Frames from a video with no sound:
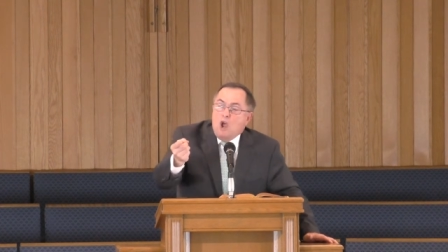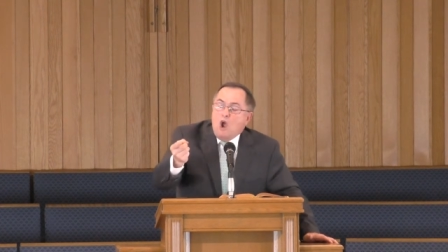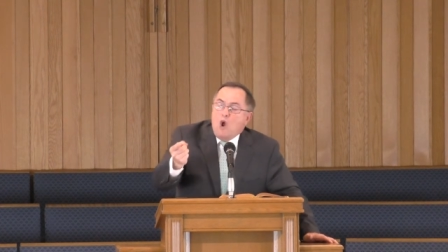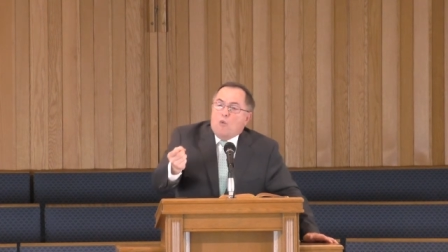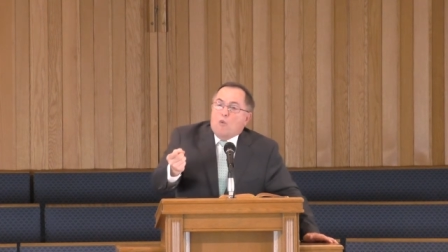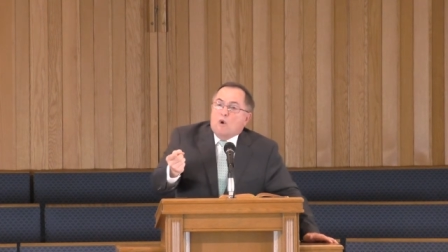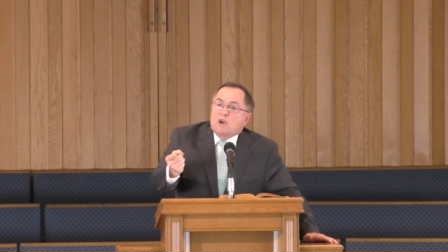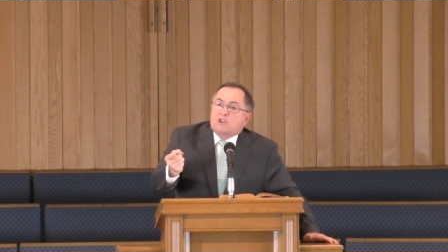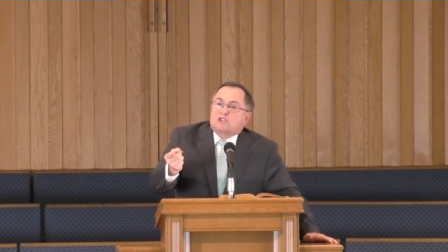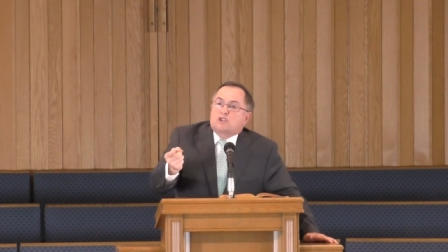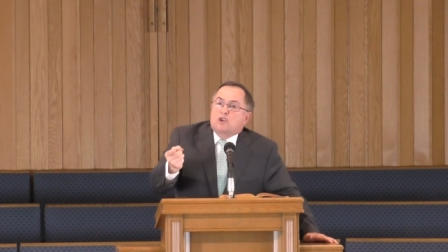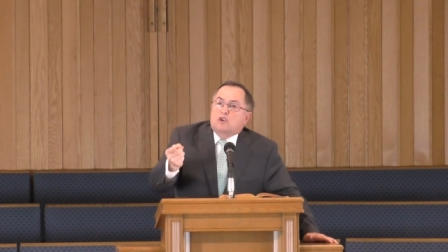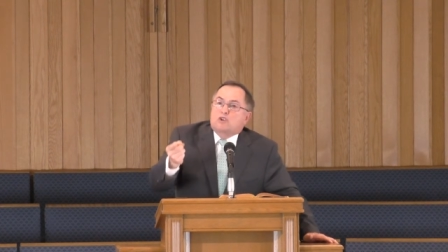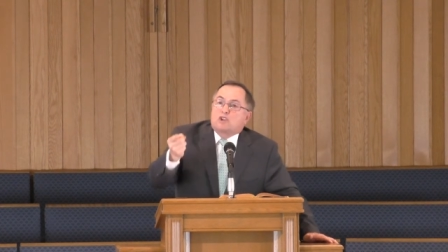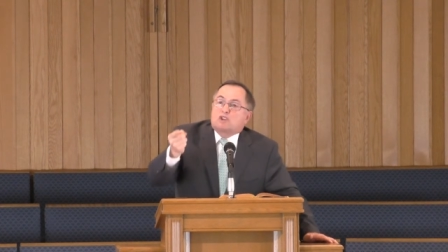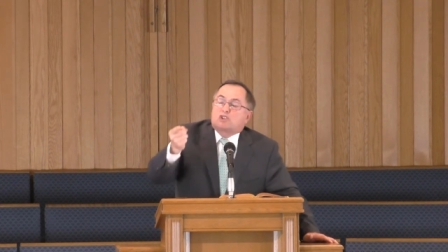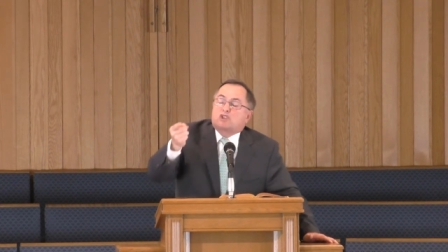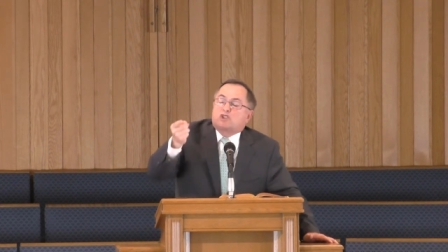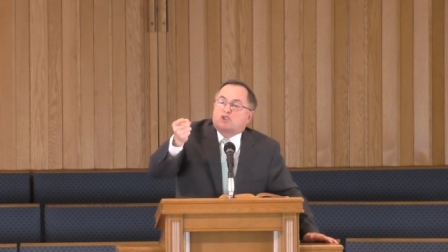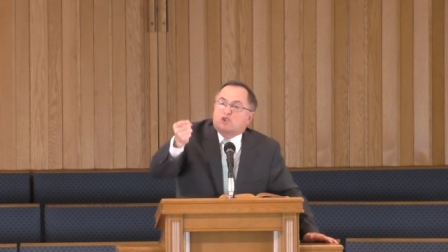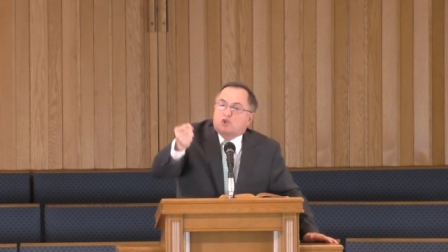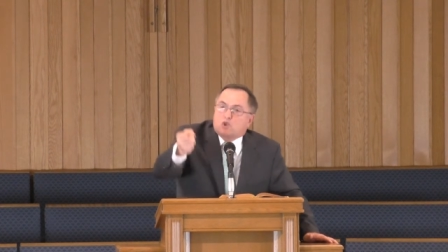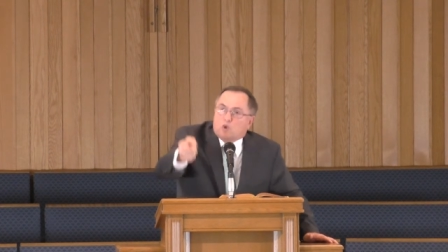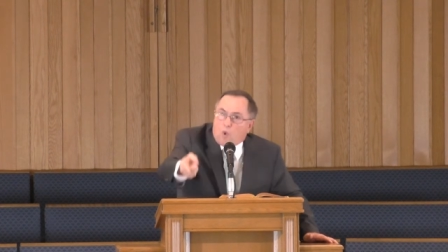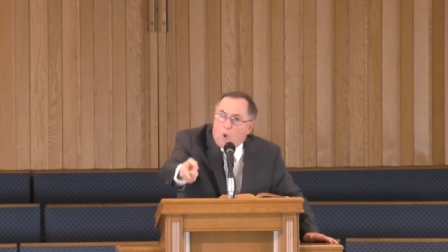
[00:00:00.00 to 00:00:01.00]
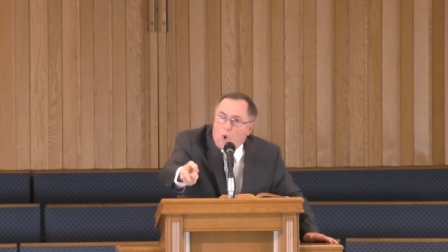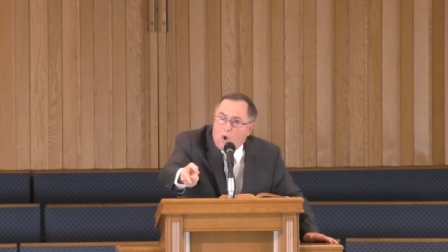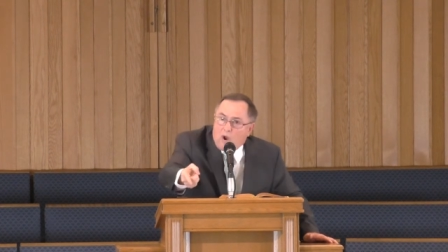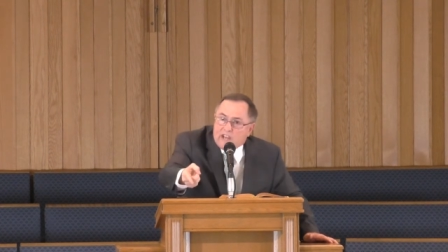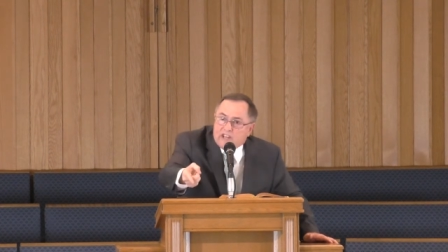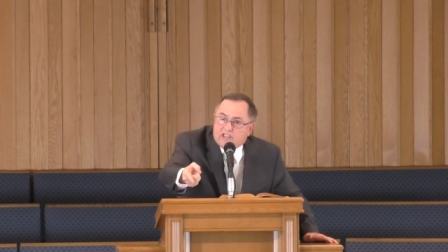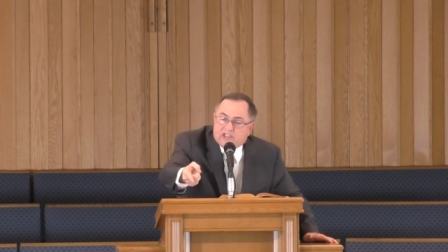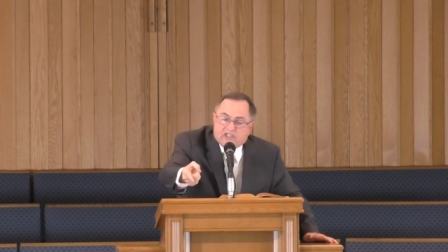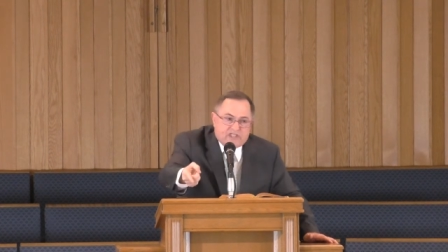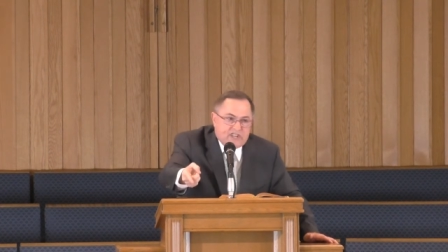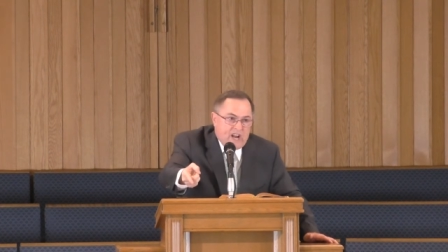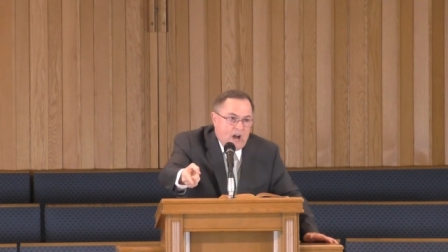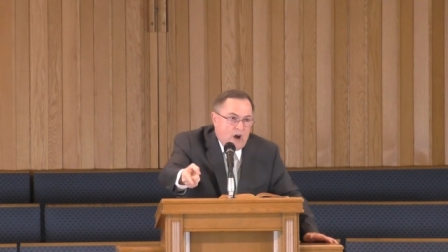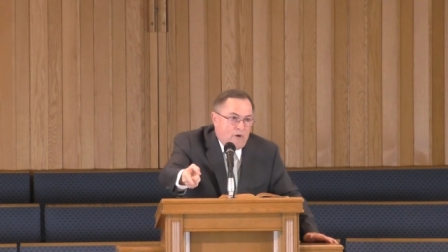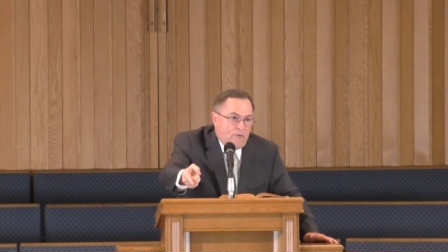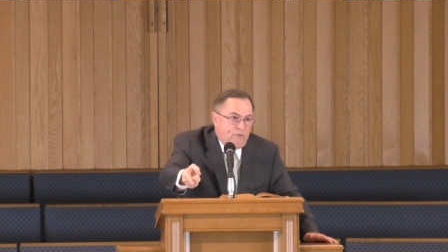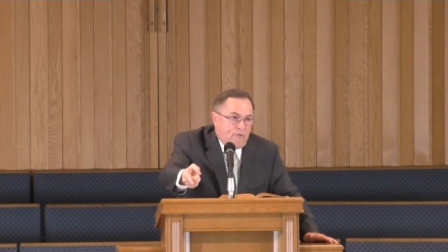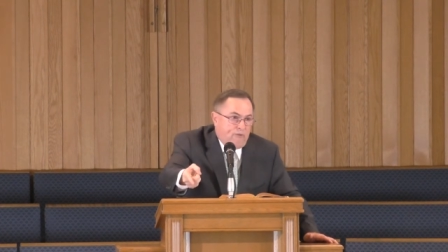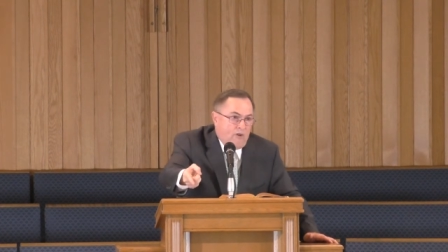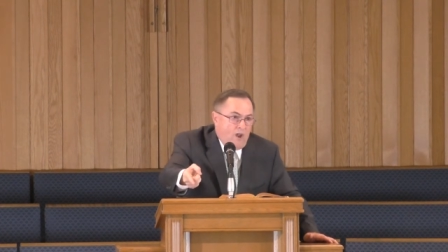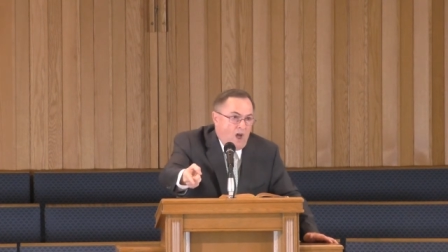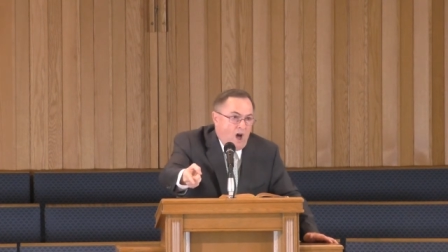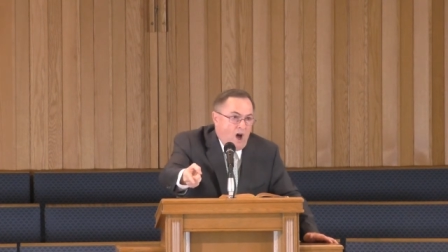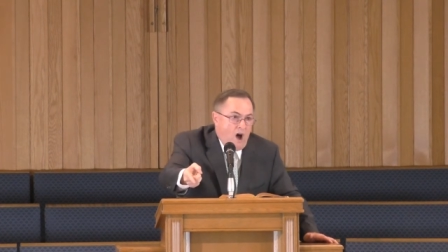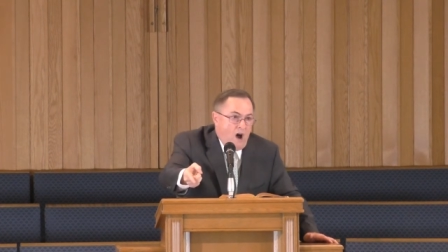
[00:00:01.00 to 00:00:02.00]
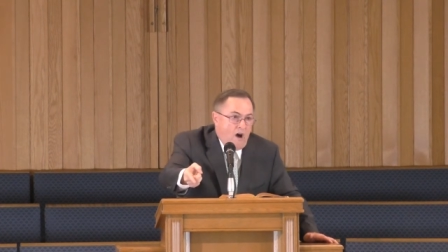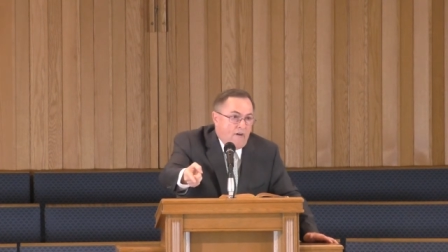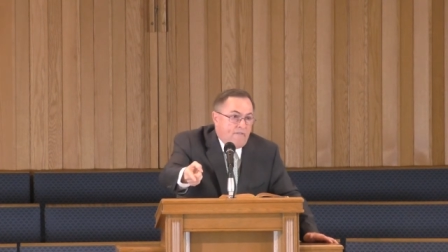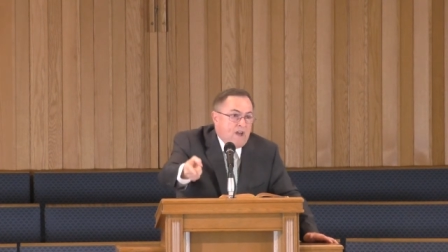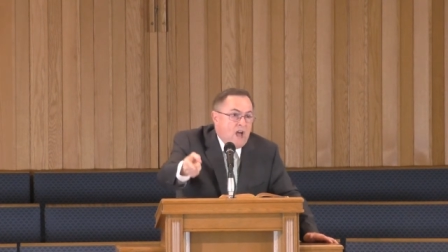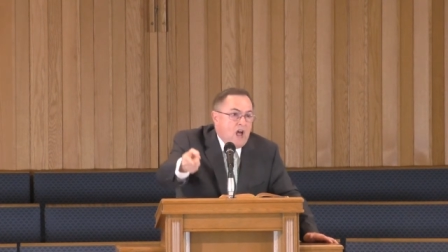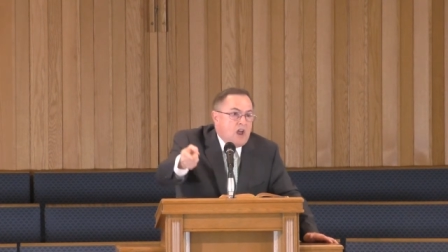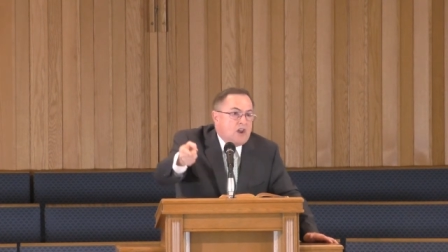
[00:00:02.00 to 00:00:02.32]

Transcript: was to destroy self love,